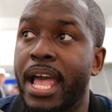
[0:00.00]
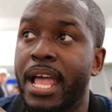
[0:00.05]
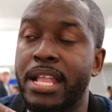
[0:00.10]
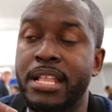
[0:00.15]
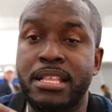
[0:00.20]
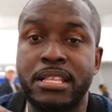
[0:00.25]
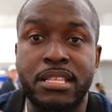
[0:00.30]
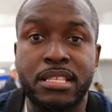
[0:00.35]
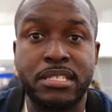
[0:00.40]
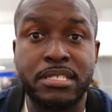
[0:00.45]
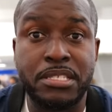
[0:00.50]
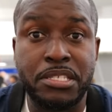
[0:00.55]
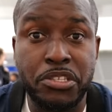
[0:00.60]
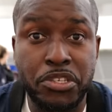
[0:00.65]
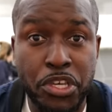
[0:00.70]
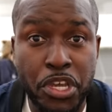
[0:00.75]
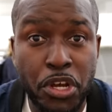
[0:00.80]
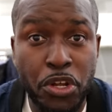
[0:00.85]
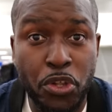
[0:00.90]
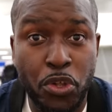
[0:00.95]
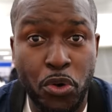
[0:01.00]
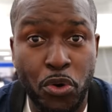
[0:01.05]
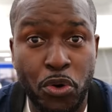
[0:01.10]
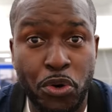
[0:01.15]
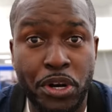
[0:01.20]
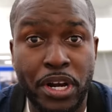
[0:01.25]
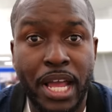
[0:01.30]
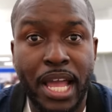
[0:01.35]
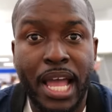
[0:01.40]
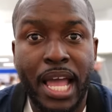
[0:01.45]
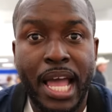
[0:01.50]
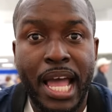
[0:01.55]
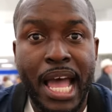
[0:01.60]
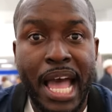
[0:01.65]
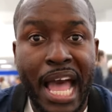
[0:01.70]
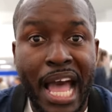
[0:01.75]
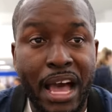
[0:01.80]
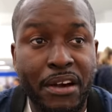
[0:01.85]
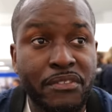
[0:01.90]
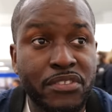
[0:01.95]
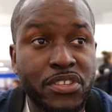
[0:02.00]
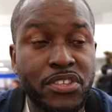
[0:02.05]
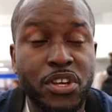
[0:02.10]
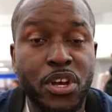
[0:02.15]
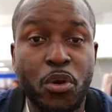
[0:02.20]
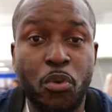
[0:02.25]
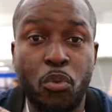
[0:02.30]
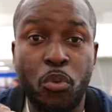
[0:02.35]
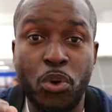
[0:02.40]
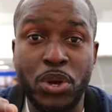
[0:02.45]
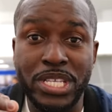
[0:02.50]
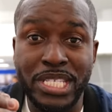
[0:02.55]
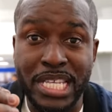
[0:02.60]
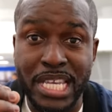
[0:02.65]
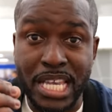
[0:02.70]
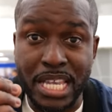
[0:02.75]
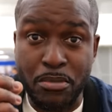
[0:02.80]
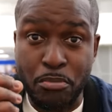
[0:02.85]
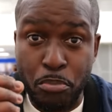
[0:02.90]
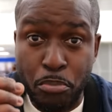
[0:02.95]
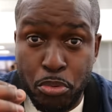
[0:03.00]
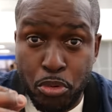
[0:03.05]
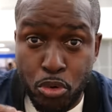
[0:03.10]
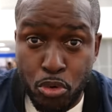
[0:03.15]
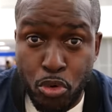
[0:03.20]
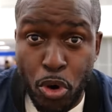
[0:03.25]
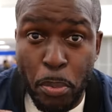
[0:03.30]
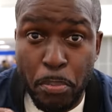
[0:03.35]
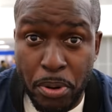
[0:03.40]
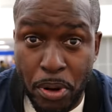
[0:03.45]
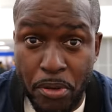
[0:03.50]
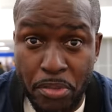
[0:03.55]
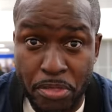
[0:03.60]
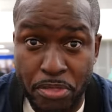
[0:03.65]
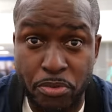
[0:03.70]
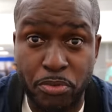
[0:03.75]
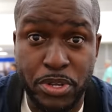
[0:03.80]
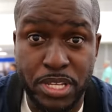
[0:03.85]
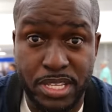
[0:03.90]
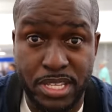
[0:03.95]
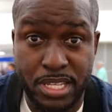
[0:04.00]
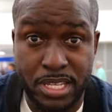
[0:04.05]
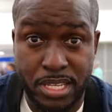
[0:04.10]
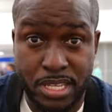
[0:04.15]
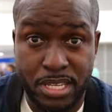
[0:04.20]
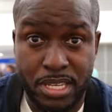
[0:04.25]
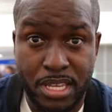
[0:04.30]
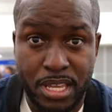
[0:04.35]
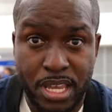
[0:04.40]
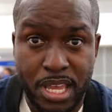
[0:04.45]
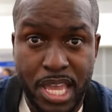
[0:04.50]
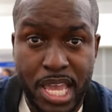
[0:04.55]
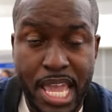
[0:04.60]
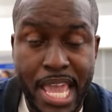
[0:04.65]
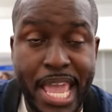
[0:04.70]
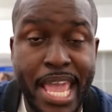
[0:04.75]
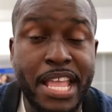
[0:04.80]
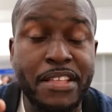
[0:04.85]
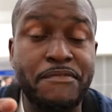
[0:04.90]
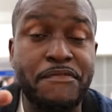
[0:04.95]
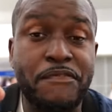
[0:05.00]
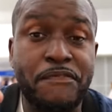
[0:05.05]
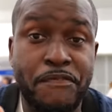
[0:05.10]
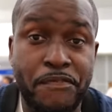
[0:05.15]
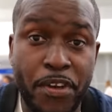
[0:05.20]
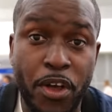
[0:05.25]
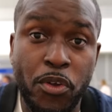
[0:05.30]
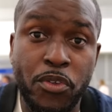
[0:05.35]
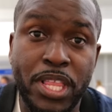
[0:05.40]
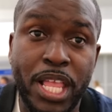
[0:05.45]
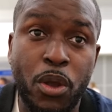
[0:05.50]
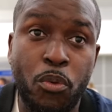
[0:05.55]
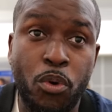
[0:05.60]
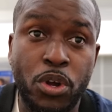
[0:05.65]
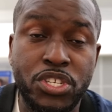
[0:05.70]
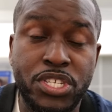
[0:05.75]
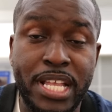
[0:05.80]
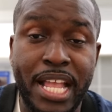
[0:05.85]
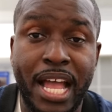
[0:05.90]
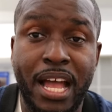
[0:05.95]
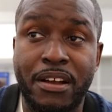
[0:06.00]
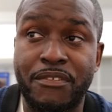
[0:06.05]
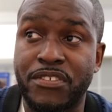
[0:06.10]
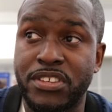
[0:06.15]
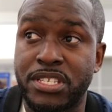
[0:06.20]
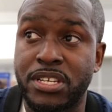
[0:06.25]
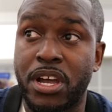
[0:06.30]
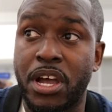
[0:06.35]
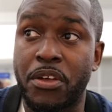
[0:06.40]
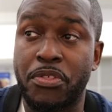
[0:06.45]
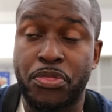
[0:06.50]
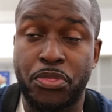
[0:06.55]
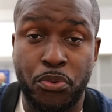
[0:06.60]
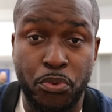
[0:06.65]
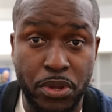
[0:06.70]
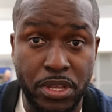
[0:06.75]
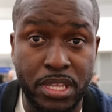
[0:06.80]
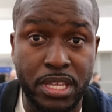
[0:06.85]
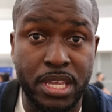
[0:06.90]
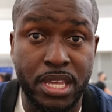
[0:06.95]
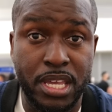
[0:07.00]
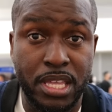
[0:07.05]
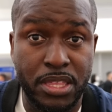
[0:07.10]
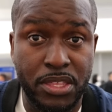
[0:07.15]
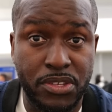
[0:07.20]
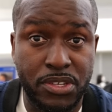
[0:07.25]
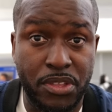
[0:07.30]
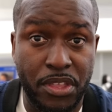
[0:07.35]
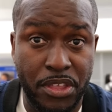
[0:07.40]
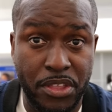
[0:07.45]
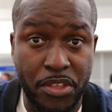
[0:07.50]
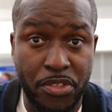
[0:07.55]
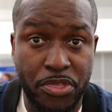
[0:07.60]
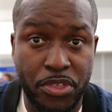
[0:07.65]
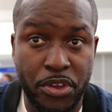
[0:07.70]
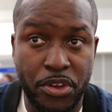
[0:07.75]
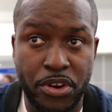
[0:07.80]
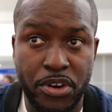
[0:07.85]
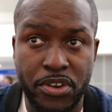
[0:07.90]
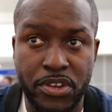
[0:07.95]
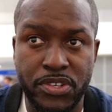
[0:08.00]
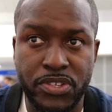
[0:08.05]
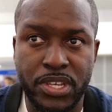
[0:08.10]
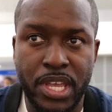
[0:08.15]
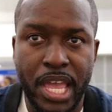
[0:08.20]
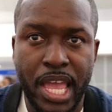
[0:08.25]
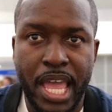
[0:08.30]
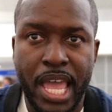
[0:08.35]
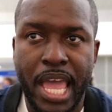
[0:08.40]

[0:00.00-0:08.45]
and dear Lord, Avatar was in proper 3D. It felt like watching Avatar 3D in the, in the theaters,